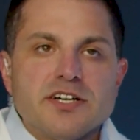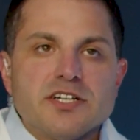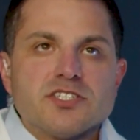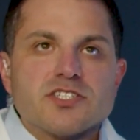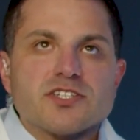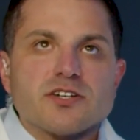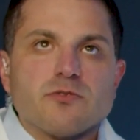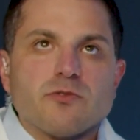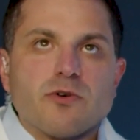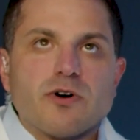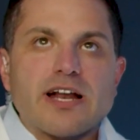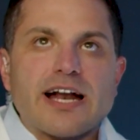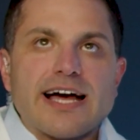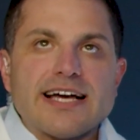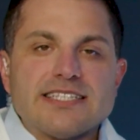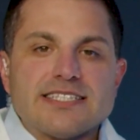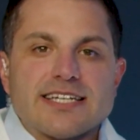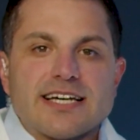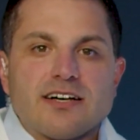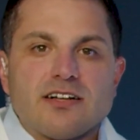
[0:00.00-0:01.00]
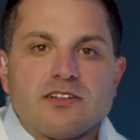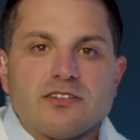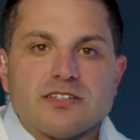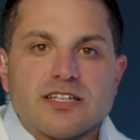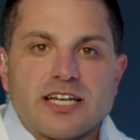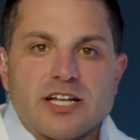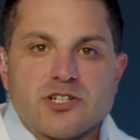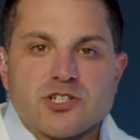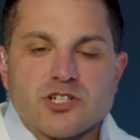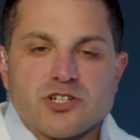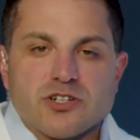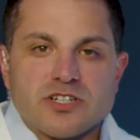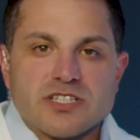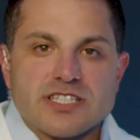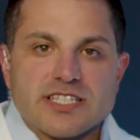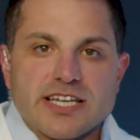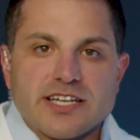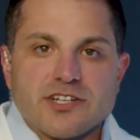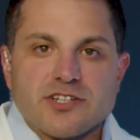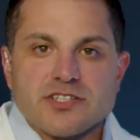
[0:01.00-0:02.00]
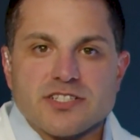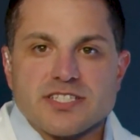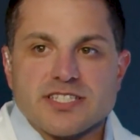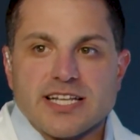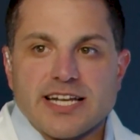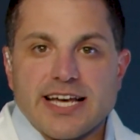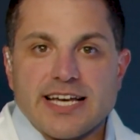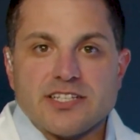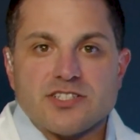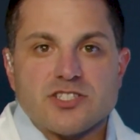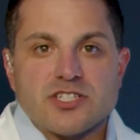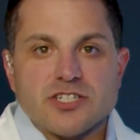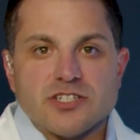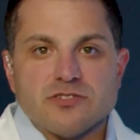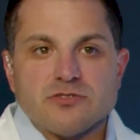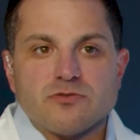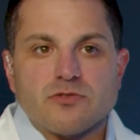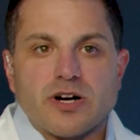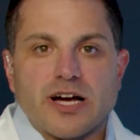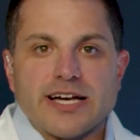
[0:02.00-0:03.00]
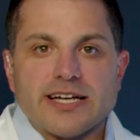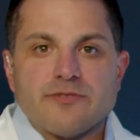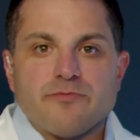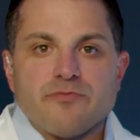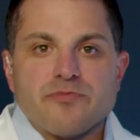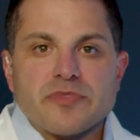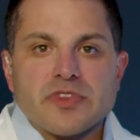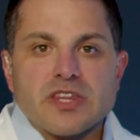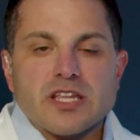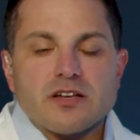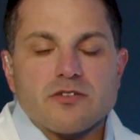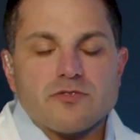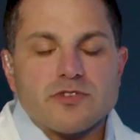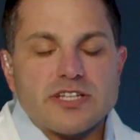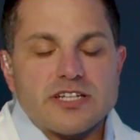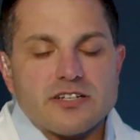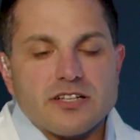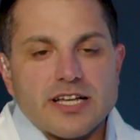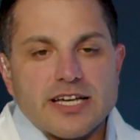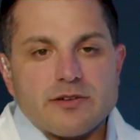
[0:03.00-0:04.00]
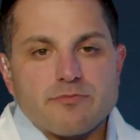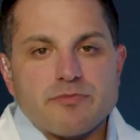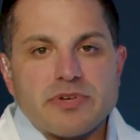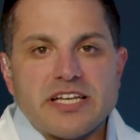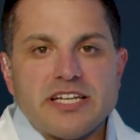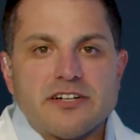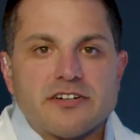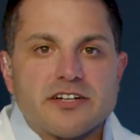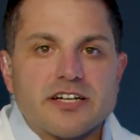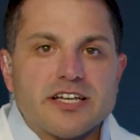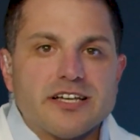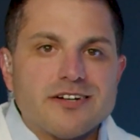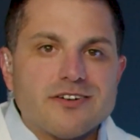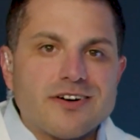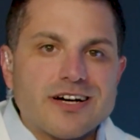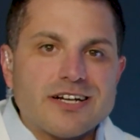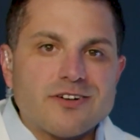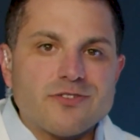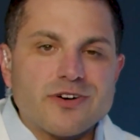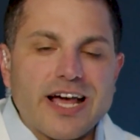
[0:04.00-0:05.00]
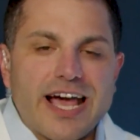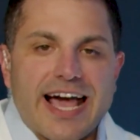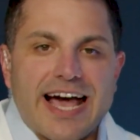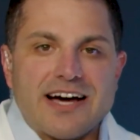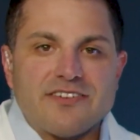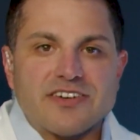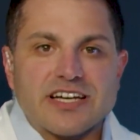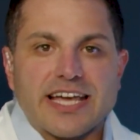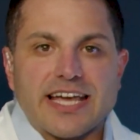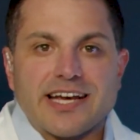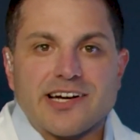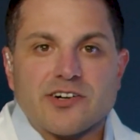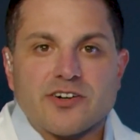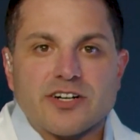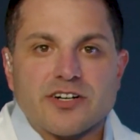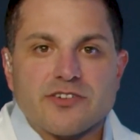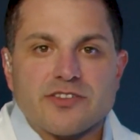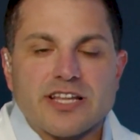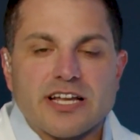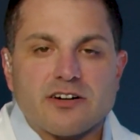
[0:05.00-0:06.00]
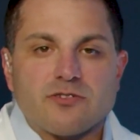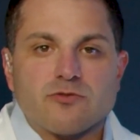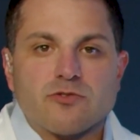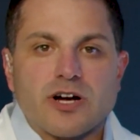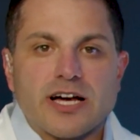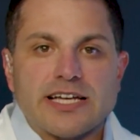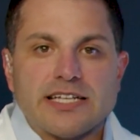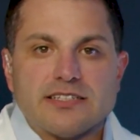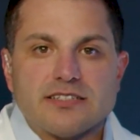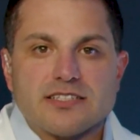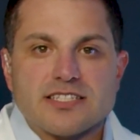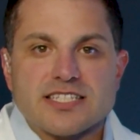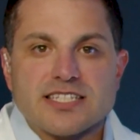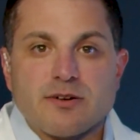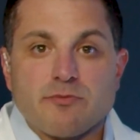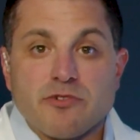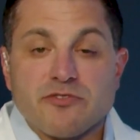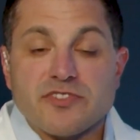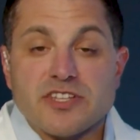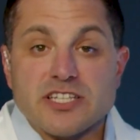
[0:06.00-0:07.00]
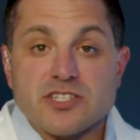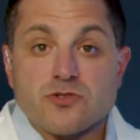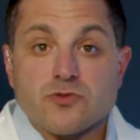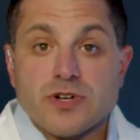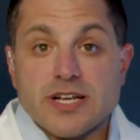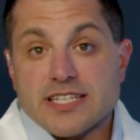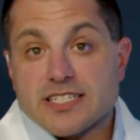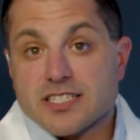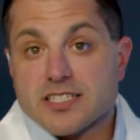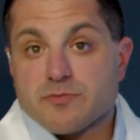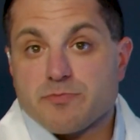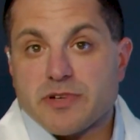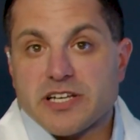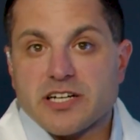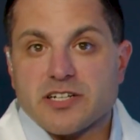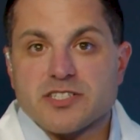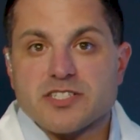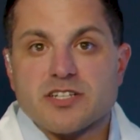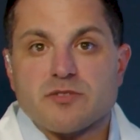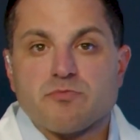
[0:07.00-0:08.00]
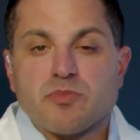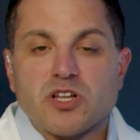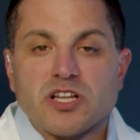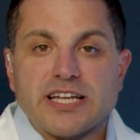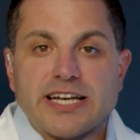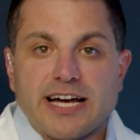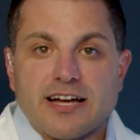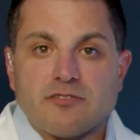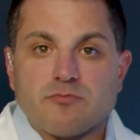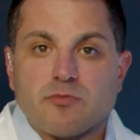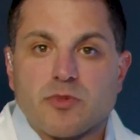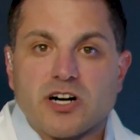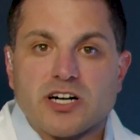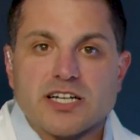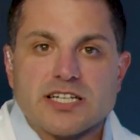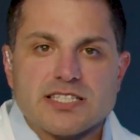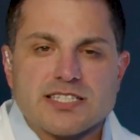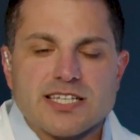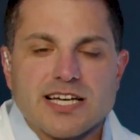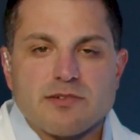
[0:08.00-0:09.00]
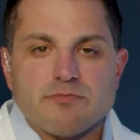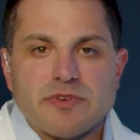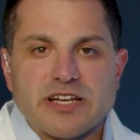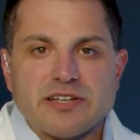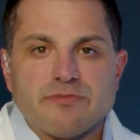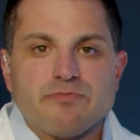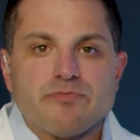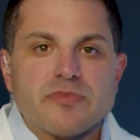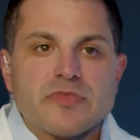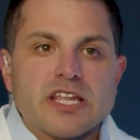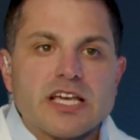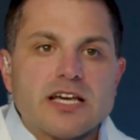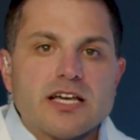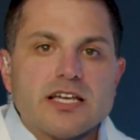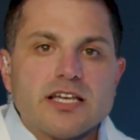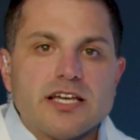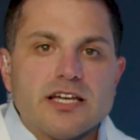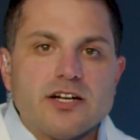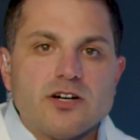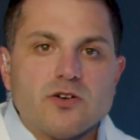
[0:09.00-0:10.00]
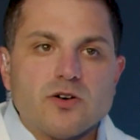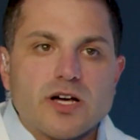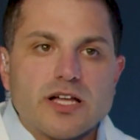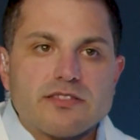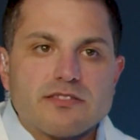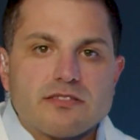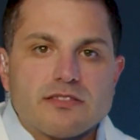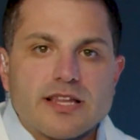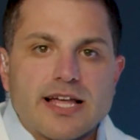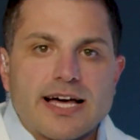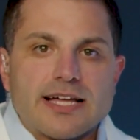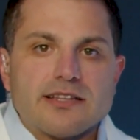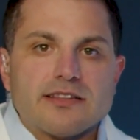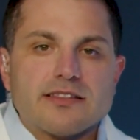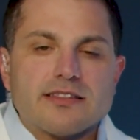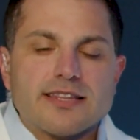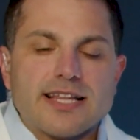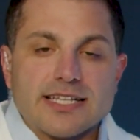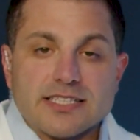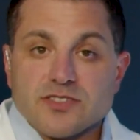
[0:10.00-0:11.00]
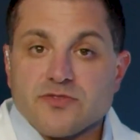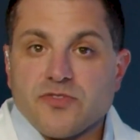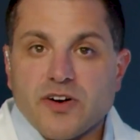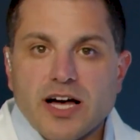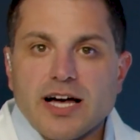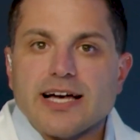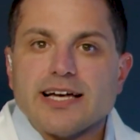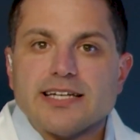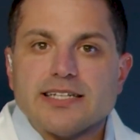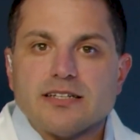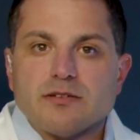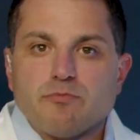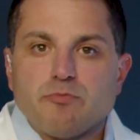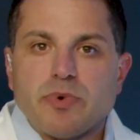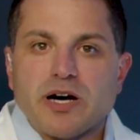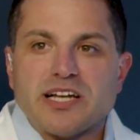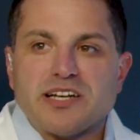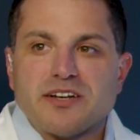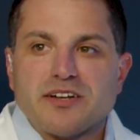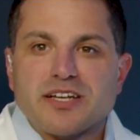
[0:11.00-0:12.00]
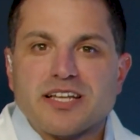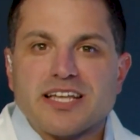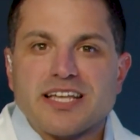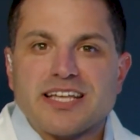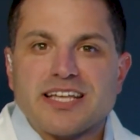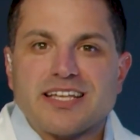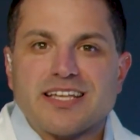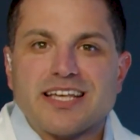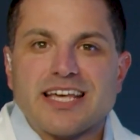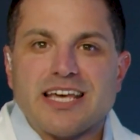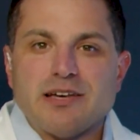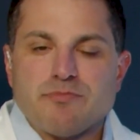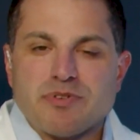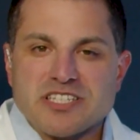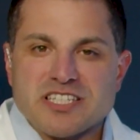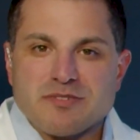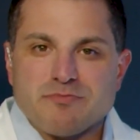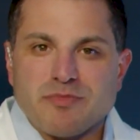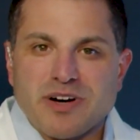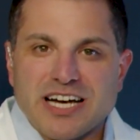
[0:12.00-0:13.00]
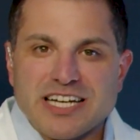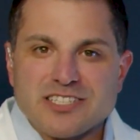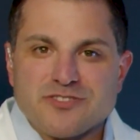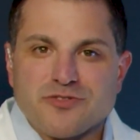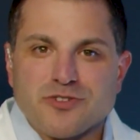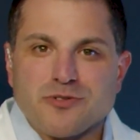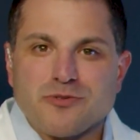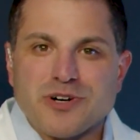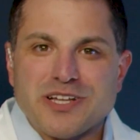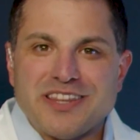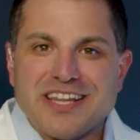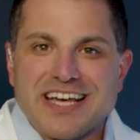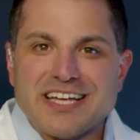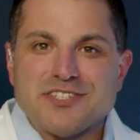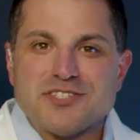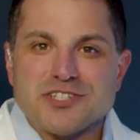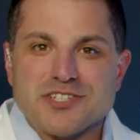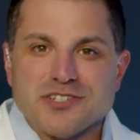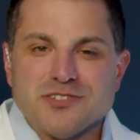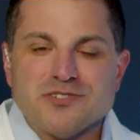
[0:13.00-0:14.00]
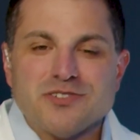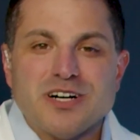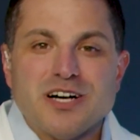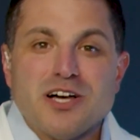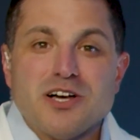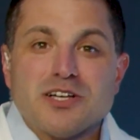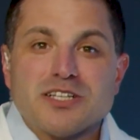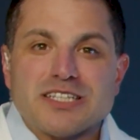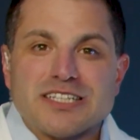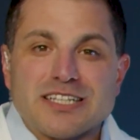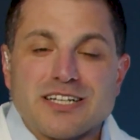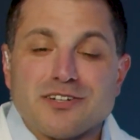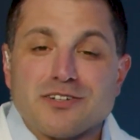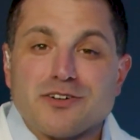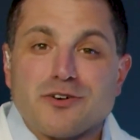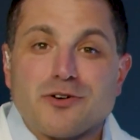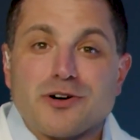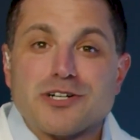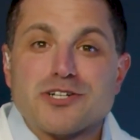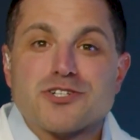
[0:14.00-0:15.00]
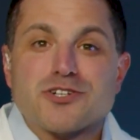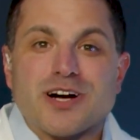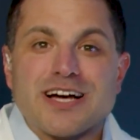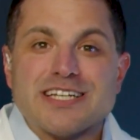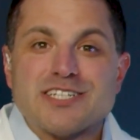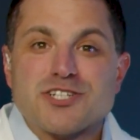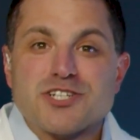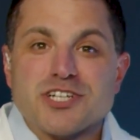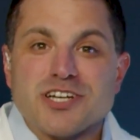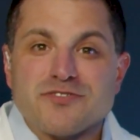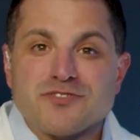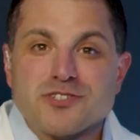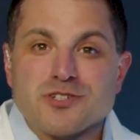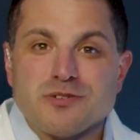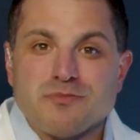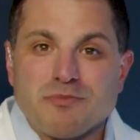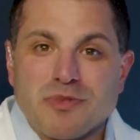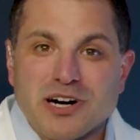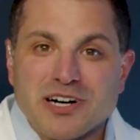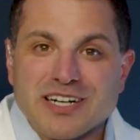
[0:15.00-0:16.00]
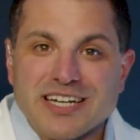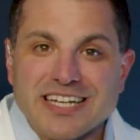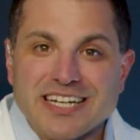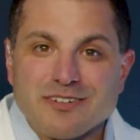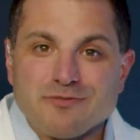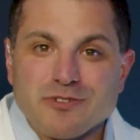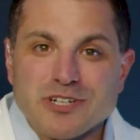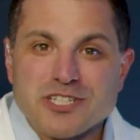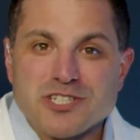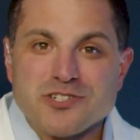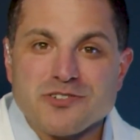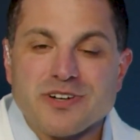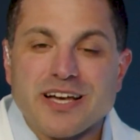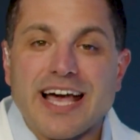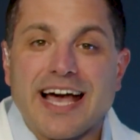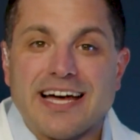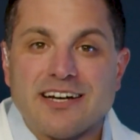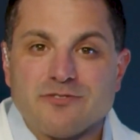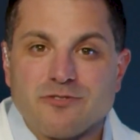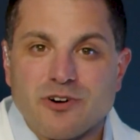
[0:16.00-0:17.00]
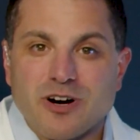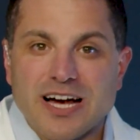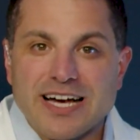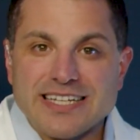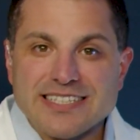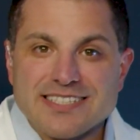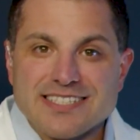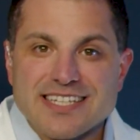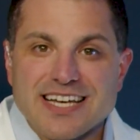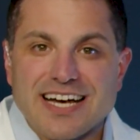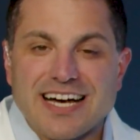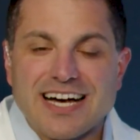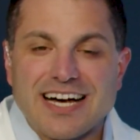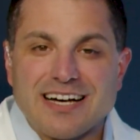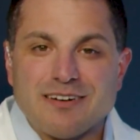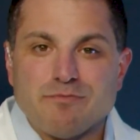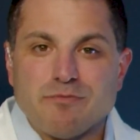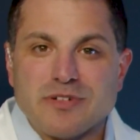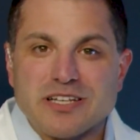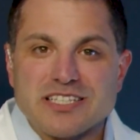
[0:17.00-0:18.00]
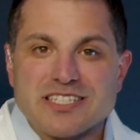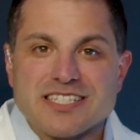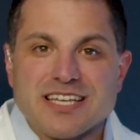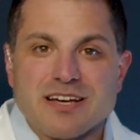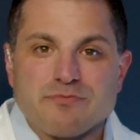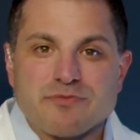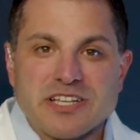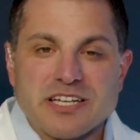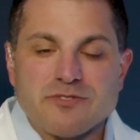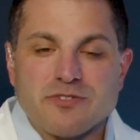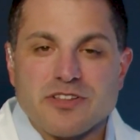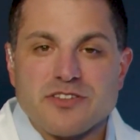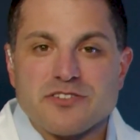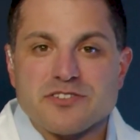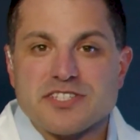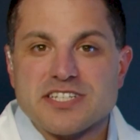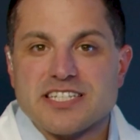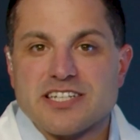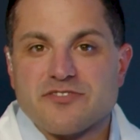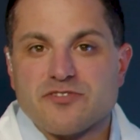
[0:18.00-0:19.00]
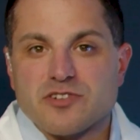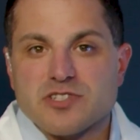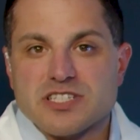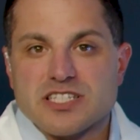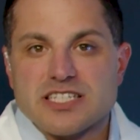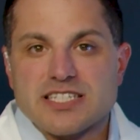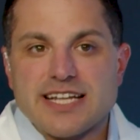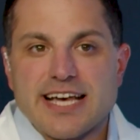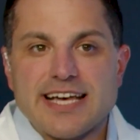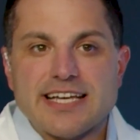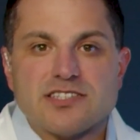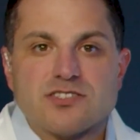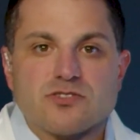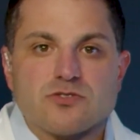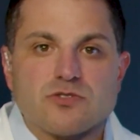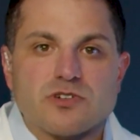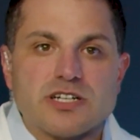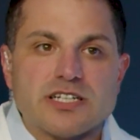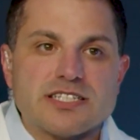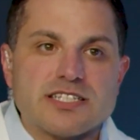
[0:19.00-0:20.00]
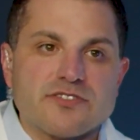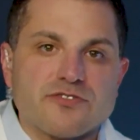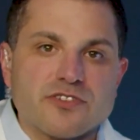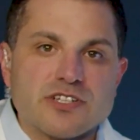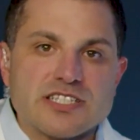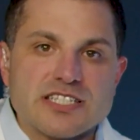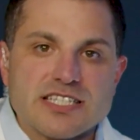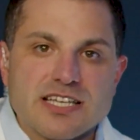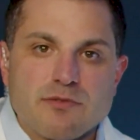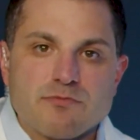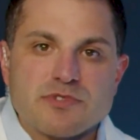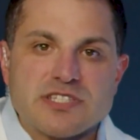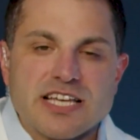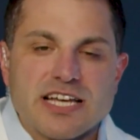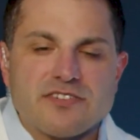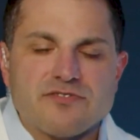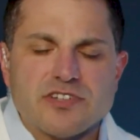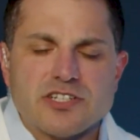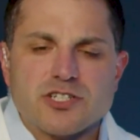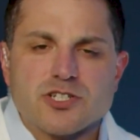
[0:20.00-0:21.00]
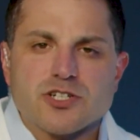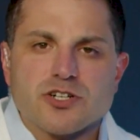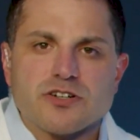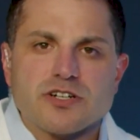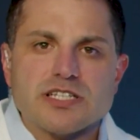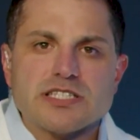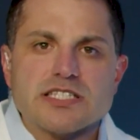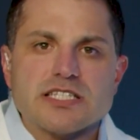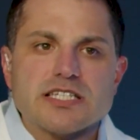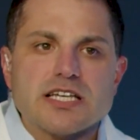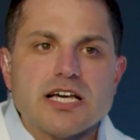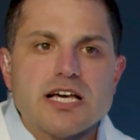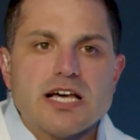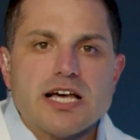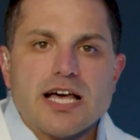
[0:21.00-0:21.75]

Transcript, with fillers: So what I tell insurance agents today too, right, when they're like, Peter, you know, I don't have a carrier that'll write some of these risks because they're pulling out of markets I'm in, you know, that's fine, but keep us in mind for when they do, or try and shift to a market in which you can write something, whether it's a different state or a different subset of insurance.